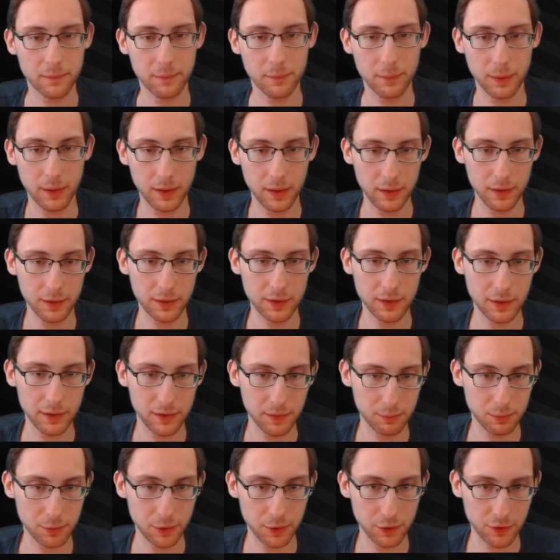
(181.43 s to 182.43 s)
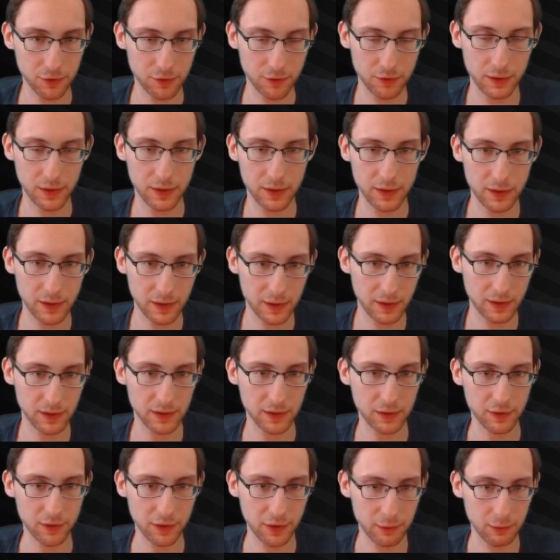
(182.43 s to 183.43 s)
But yeah, you can post your idea
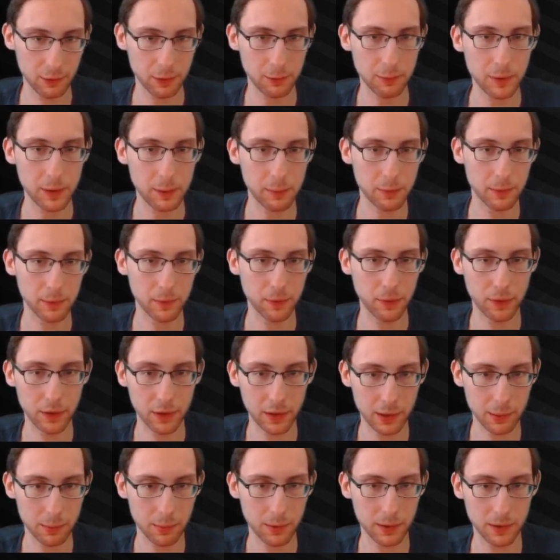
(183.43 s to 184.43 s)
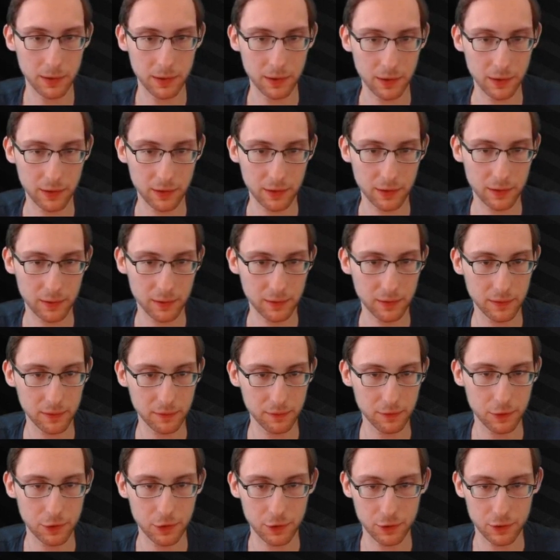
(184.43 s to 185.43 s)
there, see what people think about it,
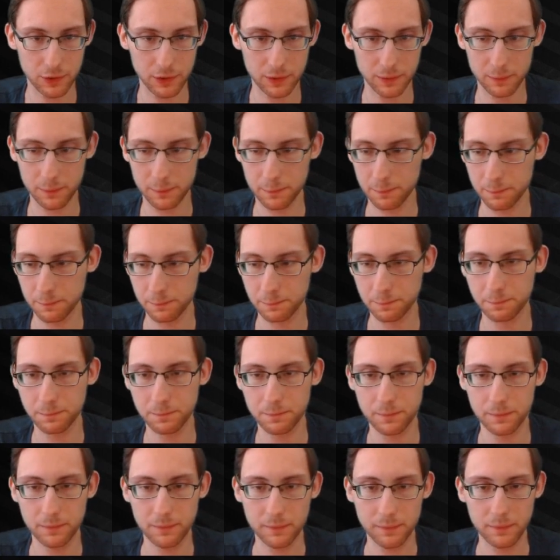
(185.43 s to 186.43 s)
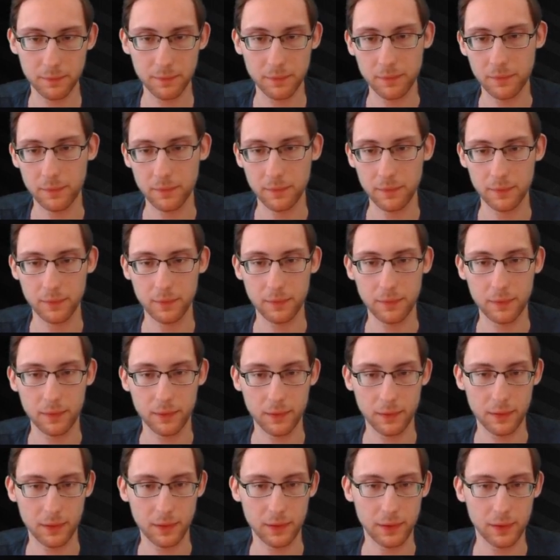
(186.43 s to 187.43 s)
for sure. There's a
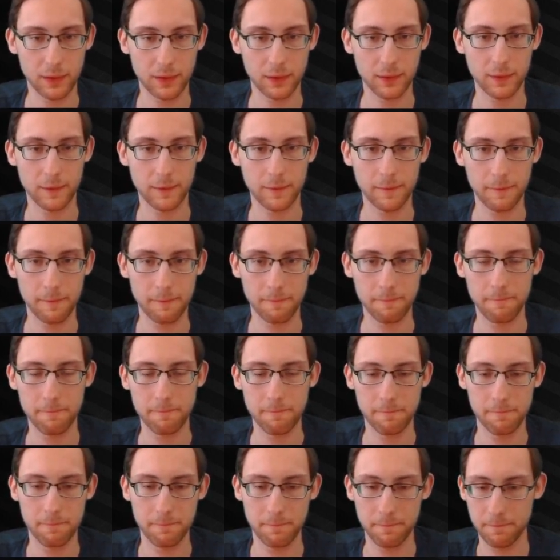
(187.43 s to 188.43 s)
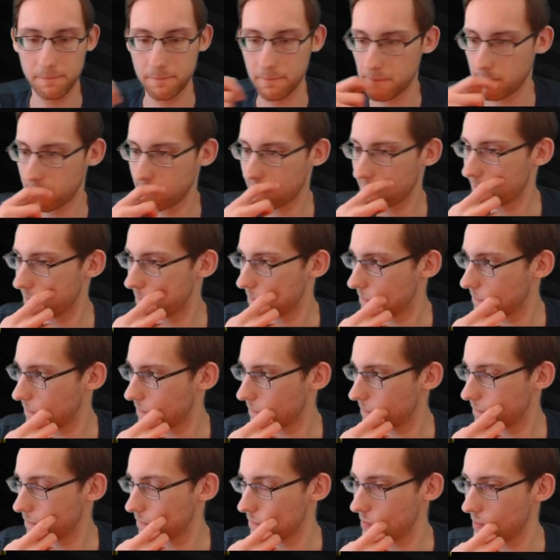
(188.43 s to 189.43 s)
mystical pine cone. It'll really
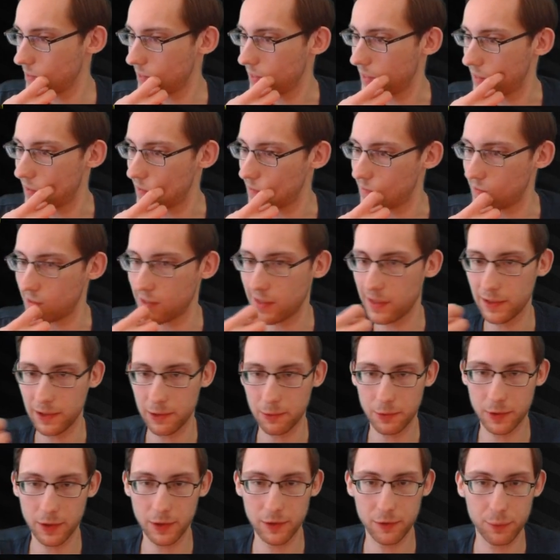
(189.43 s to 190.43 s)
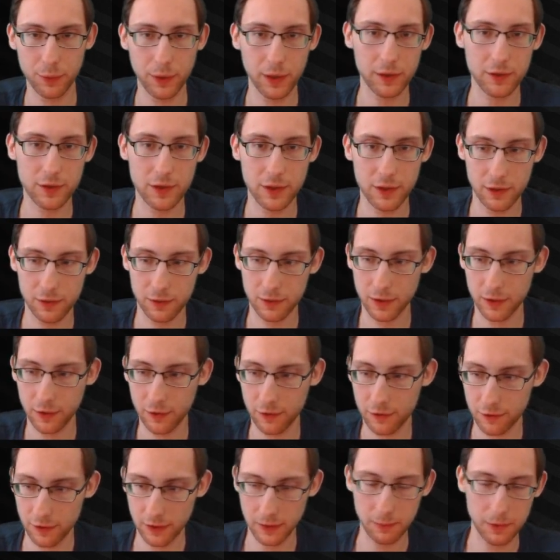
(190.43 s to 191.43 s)
help you. Oh yeah, uh, the ones we actually do on
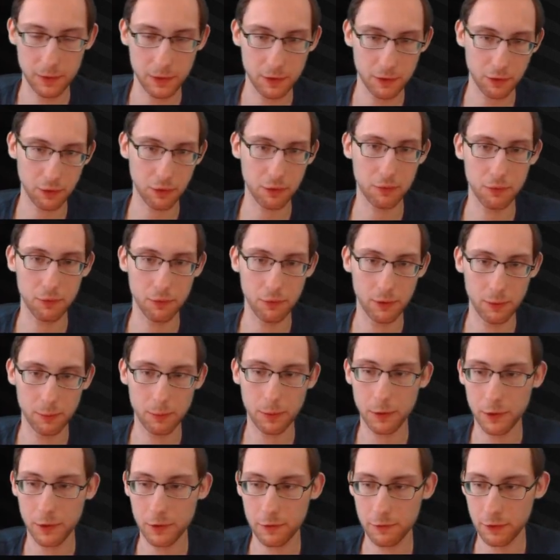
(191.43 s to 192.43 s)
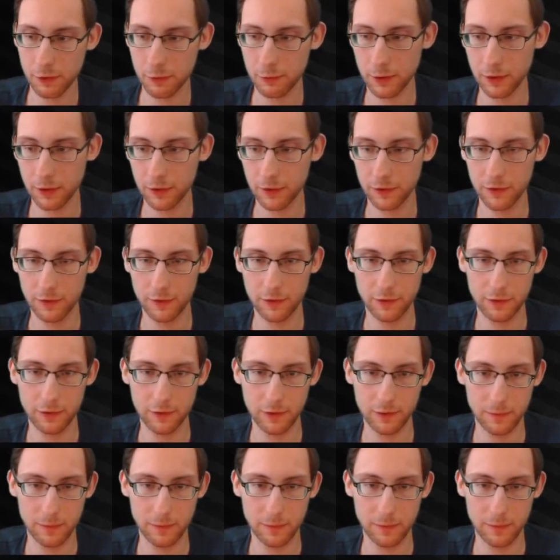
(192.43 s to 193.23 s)
stream go through the point requests.